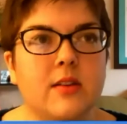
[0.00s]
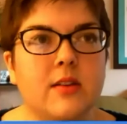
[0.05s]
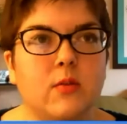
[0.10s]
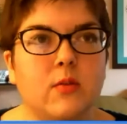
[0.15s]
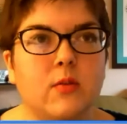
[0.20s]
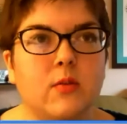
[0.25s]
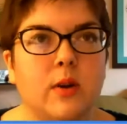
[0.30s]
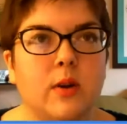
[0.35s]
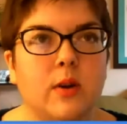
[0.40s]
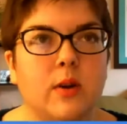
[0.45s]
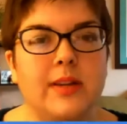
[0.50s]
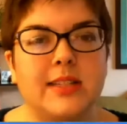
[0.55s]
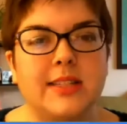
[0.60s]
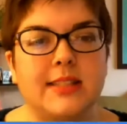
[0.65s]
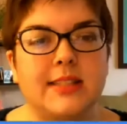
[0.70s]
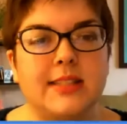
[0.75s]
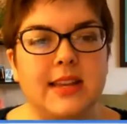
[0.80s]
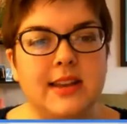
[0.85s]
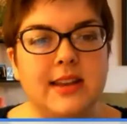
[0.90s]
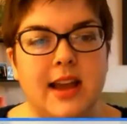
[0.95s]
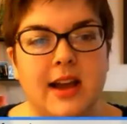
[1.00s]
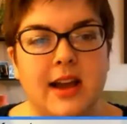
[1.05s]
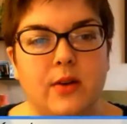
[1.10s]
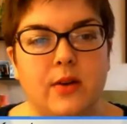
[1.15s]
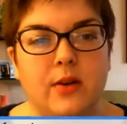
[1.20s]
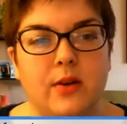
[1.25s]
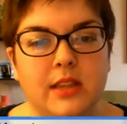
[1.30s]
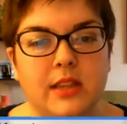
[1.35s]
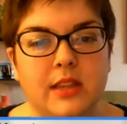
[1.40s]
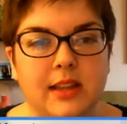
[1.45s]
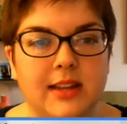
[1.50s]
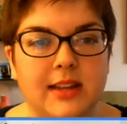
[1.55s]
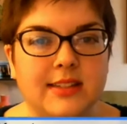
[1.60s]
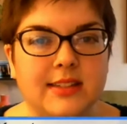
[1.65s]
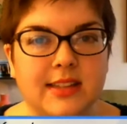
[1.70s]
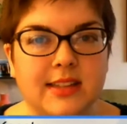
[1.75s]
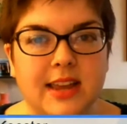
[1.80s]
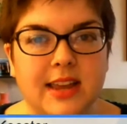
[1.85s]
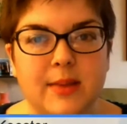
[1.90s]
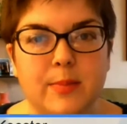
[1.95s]
what we see now in the
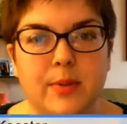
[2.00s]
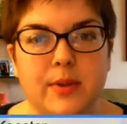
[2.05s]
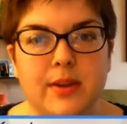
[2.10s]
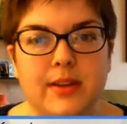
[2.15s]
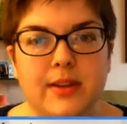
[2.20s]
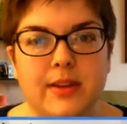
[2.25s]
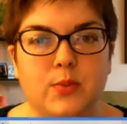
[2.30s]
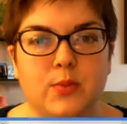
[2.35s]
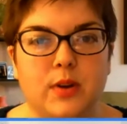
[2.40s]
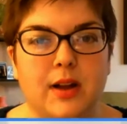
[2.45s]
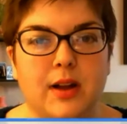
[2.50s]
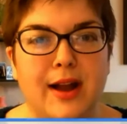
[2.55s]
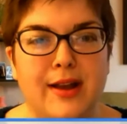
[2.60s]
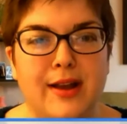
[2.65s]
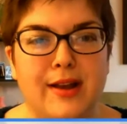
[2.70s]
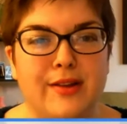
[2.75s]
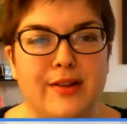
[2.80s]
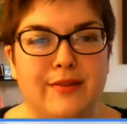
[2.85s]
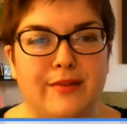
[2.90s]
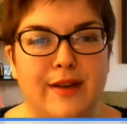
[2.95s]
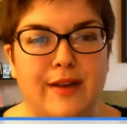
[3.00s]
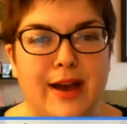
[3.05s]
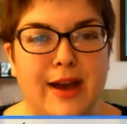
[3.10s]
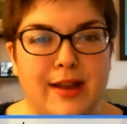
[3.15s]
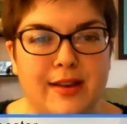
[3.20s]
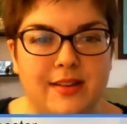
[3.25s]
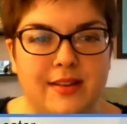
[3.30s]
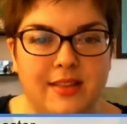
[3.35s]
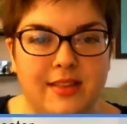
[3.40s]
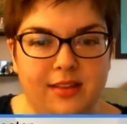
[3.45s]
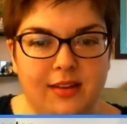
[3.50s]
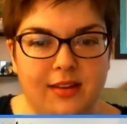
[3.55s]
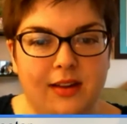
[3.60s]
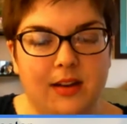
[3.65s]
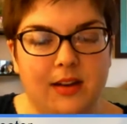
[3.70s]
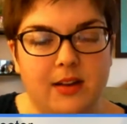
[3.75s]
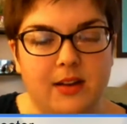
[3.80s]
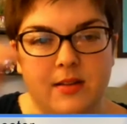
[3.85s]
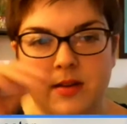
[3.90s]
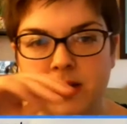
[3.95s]
landscape is we're kind of
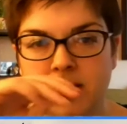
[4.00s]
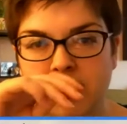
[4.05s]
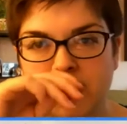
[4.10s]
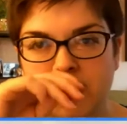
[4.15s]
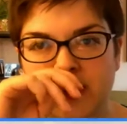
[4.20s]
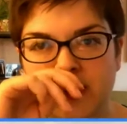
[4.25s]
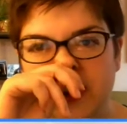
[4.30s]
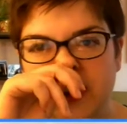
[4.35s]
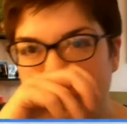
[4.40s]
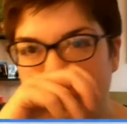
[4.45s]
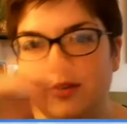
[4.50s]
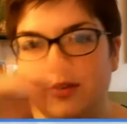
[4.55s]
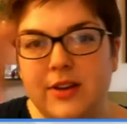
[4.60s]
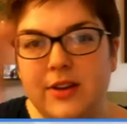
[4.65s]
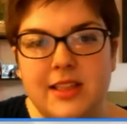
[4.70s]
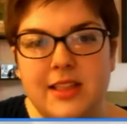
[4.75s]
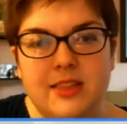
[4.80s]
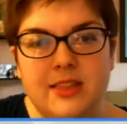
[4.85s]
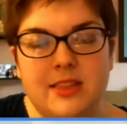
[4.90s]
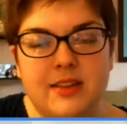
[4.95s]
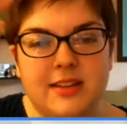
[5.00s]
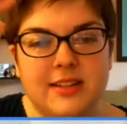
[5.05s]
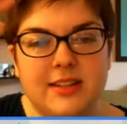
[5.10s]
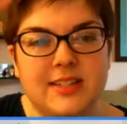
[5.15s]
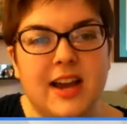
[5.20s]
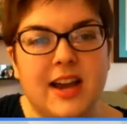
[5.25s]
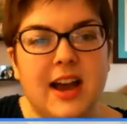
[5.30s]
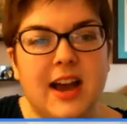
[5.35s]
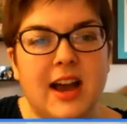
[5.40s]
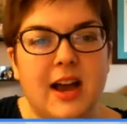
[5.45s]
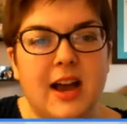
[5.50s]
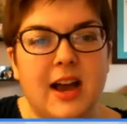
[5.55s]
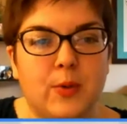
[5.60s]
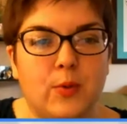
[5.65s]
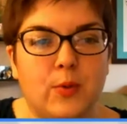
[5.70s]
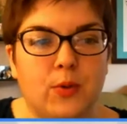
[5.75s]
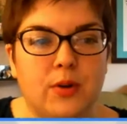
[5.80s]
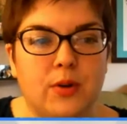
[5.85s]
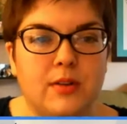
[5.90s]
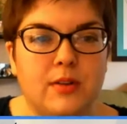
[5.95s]
either at the top
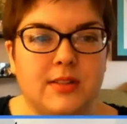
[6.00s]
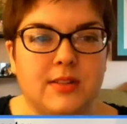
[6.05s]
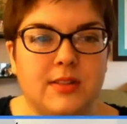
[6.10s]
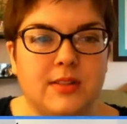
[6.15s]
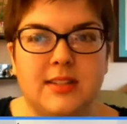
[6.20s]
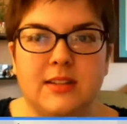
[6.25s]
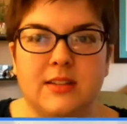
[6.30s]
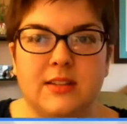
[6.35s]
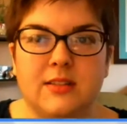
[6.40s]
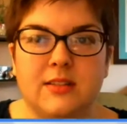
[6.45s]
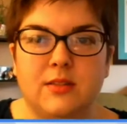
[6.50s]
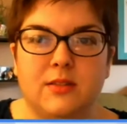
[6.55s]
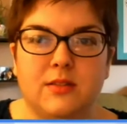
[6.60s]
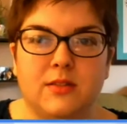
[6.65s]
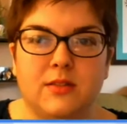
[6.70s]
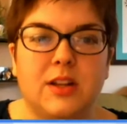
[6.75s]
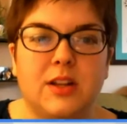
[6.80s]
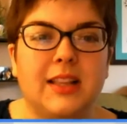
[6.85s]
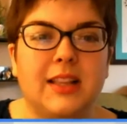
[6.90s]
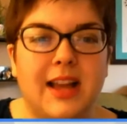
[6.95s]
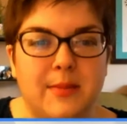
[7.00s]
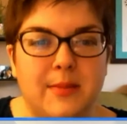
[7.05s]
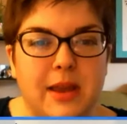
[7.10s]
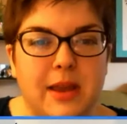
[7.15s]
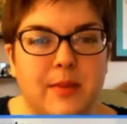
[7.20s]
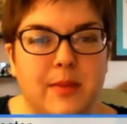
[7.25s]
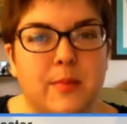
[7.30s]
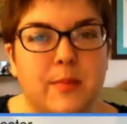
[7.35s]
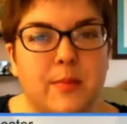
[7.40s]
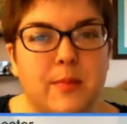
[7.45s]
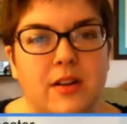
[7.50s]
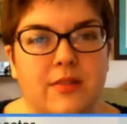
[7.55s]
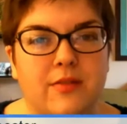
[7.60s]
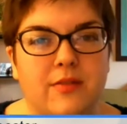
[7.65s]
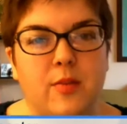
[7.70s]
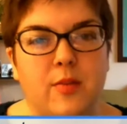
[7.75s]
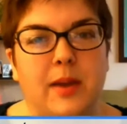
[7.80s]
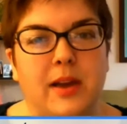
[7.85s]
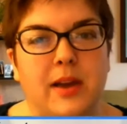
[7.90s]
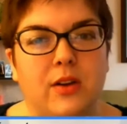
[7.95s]
or still climbing part
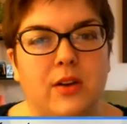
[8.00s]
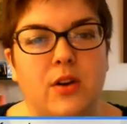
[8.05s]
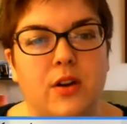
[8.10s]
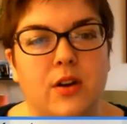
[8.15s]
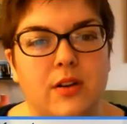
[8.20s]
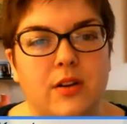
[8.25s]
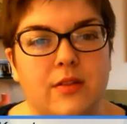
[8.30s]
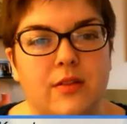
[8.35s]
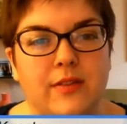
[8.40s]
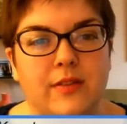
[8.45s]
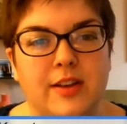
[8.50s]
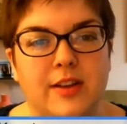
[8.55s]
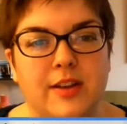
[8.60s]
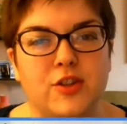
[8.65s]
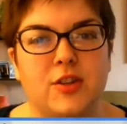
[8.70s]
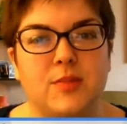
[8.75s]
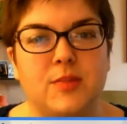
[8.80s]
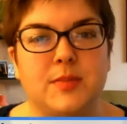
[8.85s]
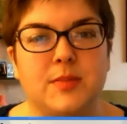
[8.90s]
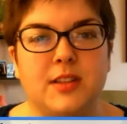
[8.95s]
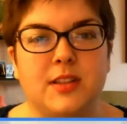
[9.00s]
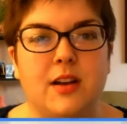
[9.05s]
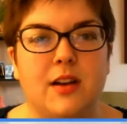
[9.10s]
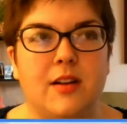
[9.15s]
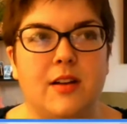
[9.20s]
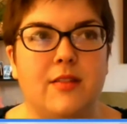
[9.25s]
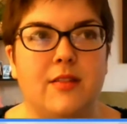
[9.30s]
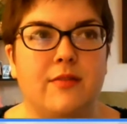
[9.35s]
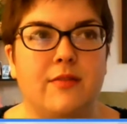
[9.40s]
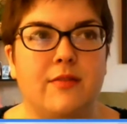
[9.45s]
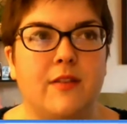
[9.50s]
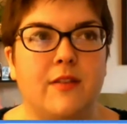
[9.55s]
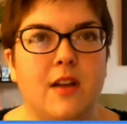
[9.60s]
of a bell curve in terms of